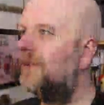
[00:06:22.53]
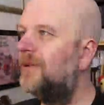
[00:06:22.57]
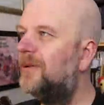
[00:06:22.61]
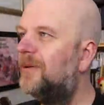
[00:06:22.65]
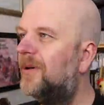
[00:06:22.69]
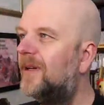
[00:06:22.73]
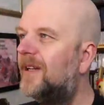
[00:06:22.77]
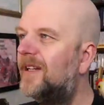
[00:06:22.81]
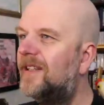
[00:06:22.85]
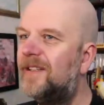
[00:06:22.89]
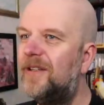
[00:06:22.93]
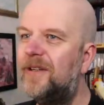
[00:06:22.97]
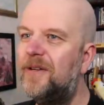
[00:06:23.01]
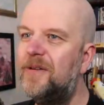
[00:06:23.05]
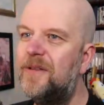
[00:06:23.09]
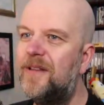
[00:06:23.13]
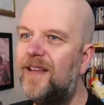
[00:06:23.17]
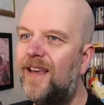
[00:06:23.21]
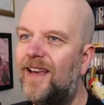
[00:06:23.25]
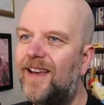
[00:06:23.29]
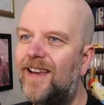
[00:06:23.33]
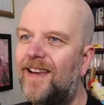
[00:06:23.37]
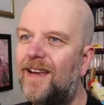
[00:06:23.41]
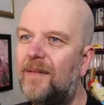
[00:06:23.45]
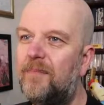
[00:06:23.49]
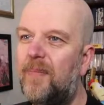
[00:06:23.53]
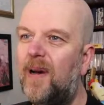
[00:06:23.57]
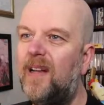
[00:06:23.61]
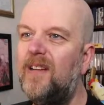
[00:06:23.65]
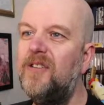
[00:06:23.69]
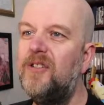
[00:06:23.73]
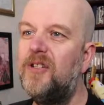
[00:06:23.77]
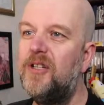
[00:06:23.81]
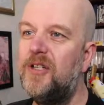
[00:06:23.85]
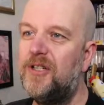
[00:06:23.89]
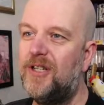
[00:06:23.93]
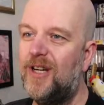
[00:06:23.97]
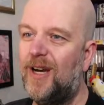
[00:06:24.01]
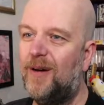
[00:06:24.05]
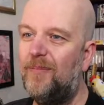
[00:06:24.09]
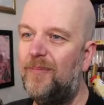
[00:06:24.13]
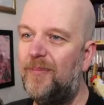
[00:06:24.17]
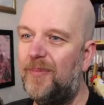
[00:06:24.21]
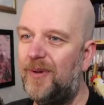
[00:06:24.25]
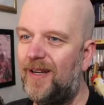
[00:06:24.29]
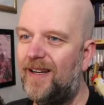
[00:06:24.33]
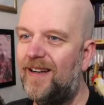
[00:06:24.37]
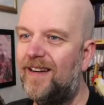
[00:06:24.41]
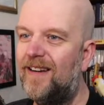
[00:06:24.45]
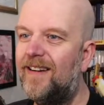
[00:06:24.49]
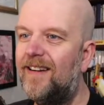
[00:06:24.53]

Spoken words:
want to do that? Bungee jumping.